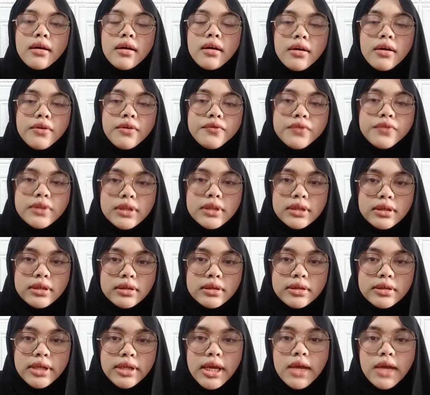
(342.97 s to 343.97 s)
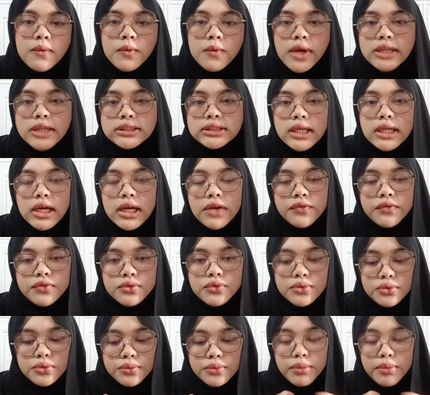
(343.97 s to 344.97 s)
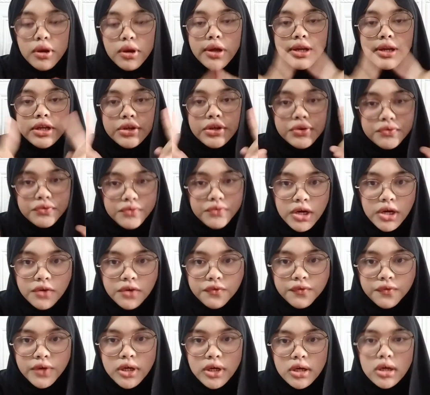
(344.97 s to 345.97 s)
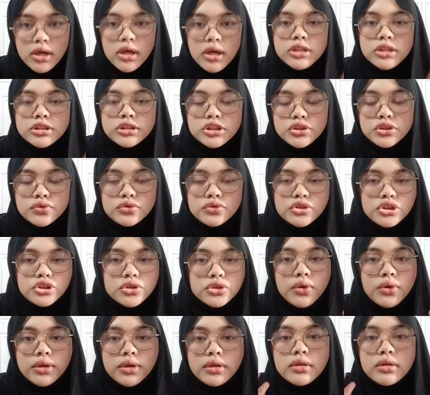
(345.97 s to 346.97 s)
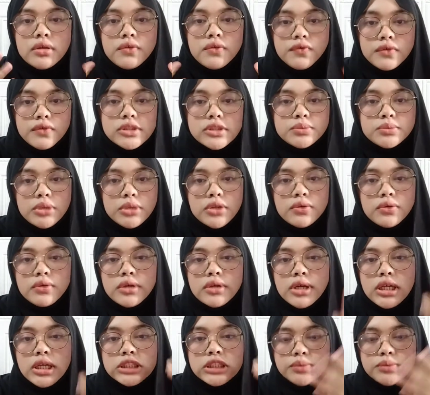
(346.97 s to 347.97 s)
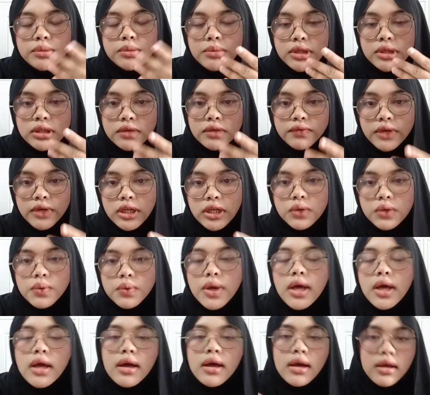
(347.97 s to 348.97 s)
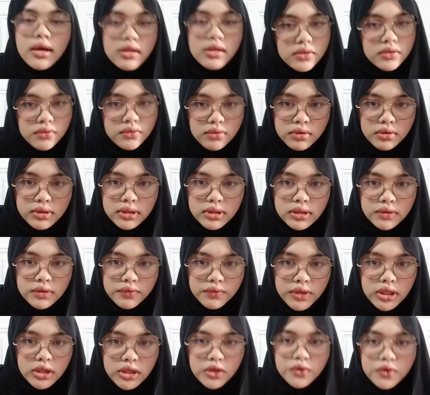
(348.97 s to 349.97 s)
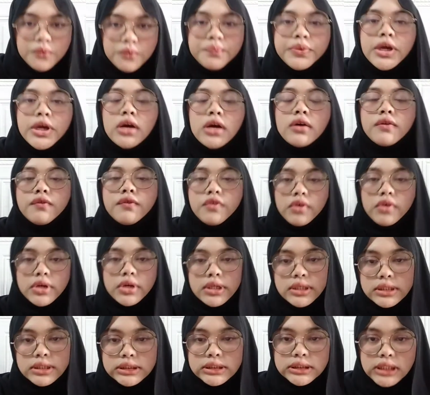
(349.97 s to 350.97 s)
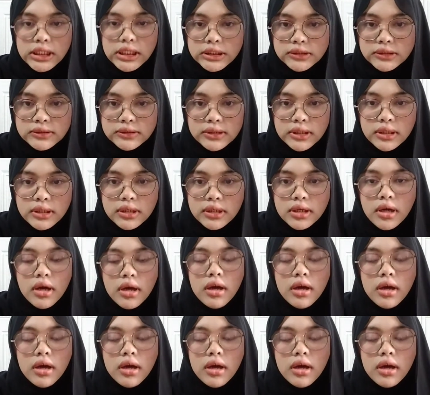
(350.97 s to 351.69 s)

After that, we actually have to plot a graph just to show the difference between the experimental value and theoretical value. For the discussion,